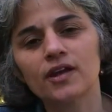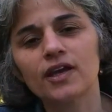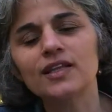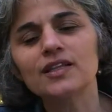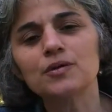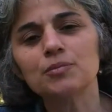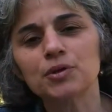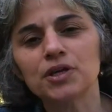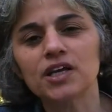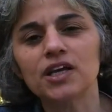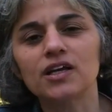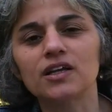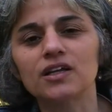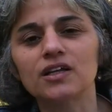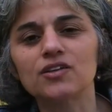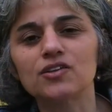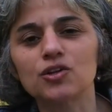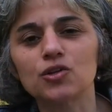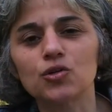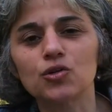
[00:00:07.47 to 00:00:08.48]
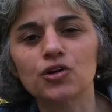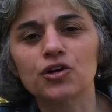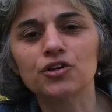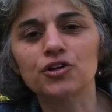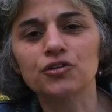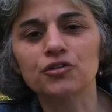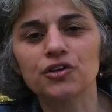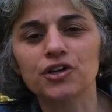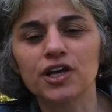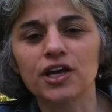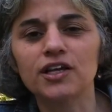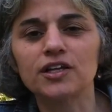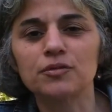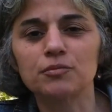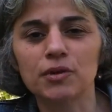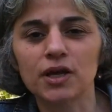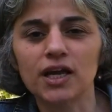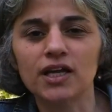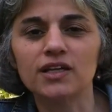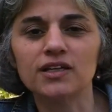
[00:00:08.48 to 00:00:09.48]
In the beginning, the Lord
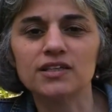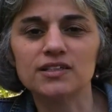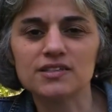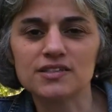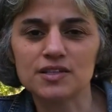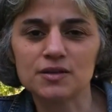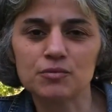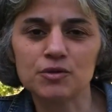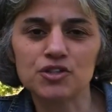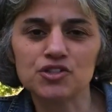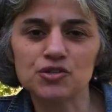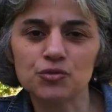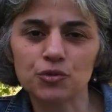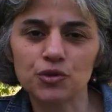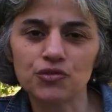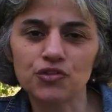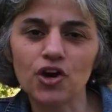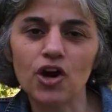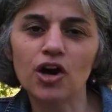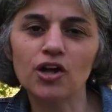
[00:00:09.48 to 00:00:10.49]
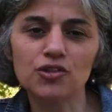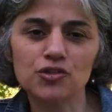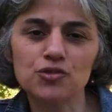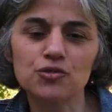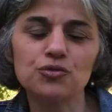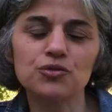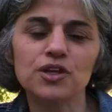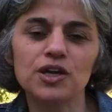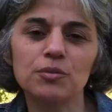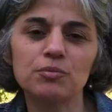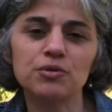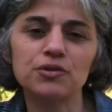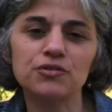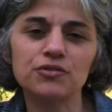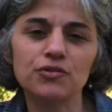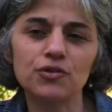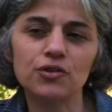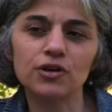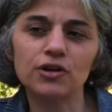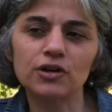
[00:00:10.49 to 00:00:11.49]
created man in his image, and we've gone through that
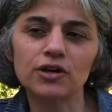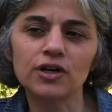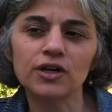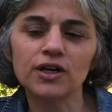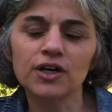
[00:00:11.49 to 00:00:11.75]
before.